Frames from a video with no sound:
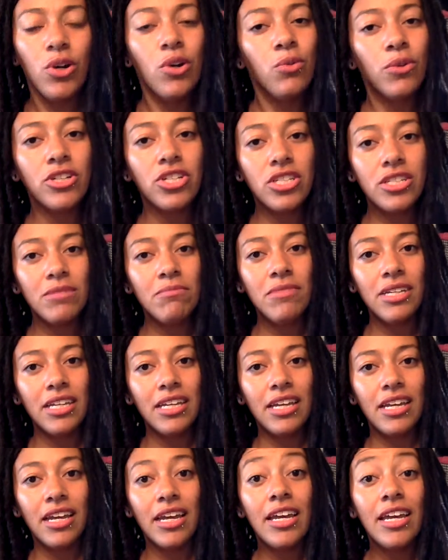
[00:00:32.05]
which to
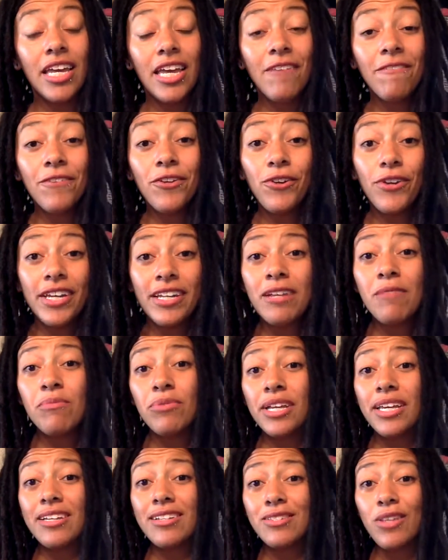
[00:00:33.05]
me, if you're in a
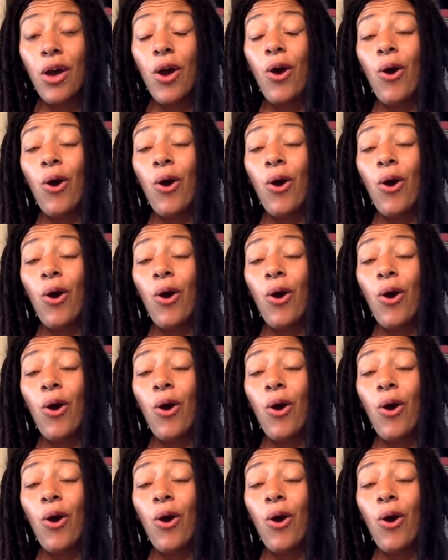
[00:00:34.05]
place